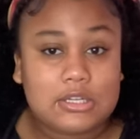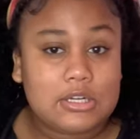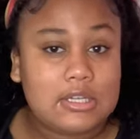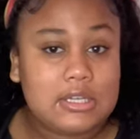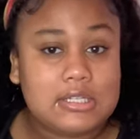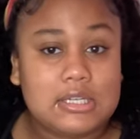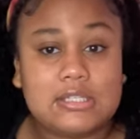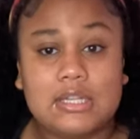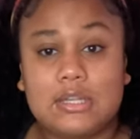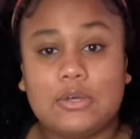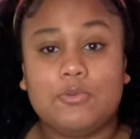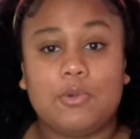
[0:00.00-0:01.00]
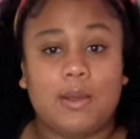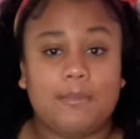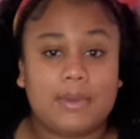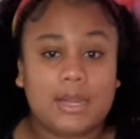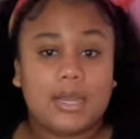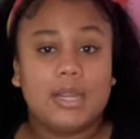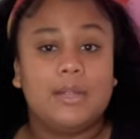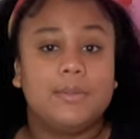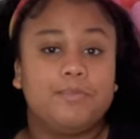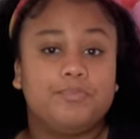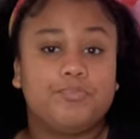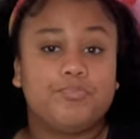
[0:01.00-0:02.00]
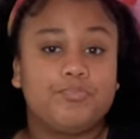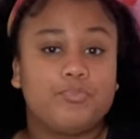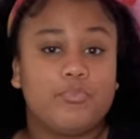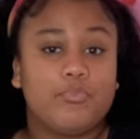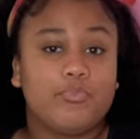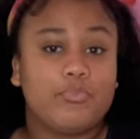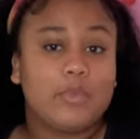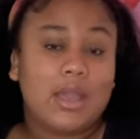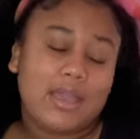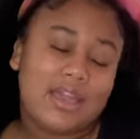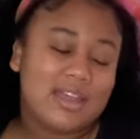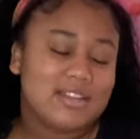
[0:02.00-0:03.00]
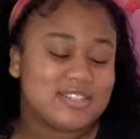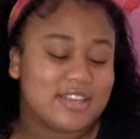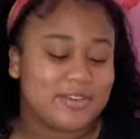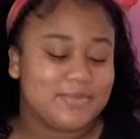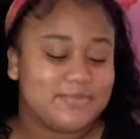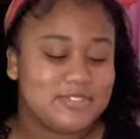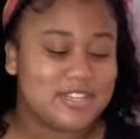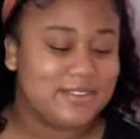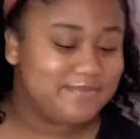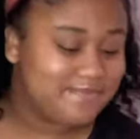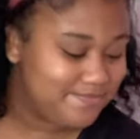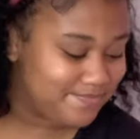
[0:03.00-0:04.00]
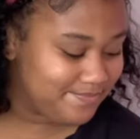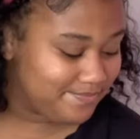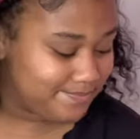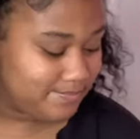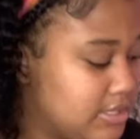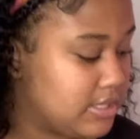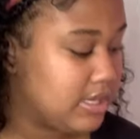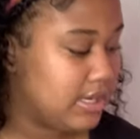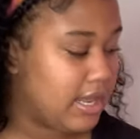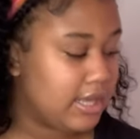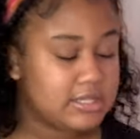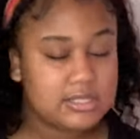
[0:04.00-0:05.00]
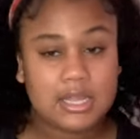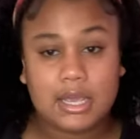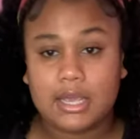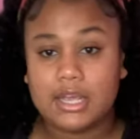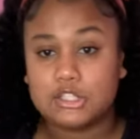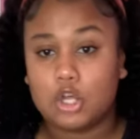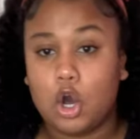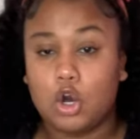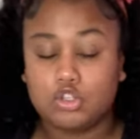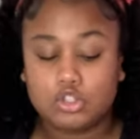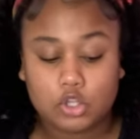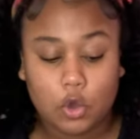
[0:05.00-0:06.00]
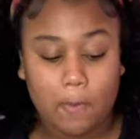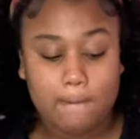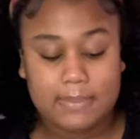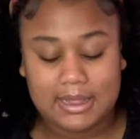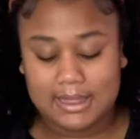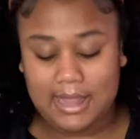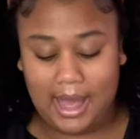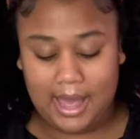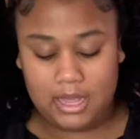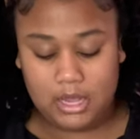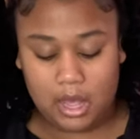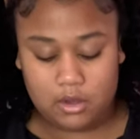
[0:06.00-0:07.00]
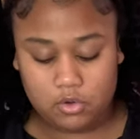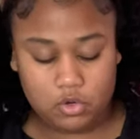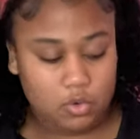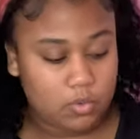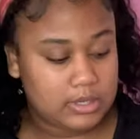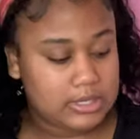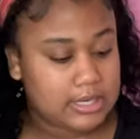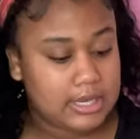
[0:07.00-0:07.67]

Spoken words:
literally just a little romper. And it's cute. So the next thing is also black. I don't know what it